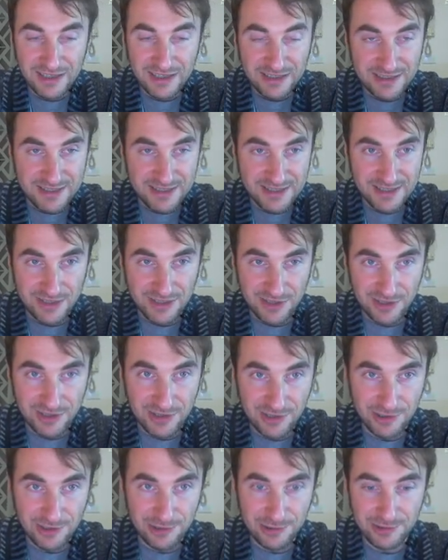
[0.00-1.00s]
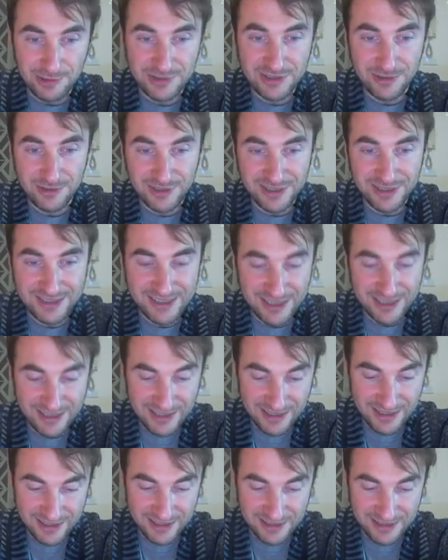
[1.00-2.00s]
So let's say
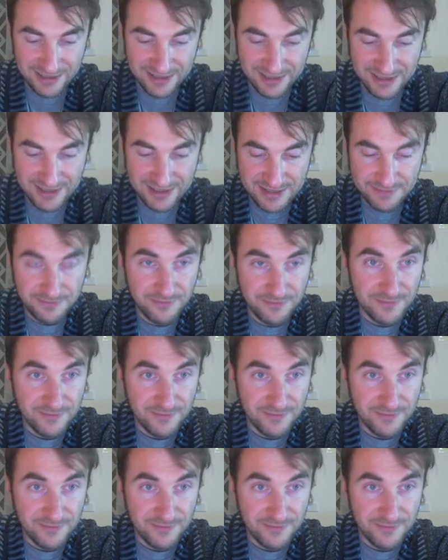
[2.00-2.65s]
like this: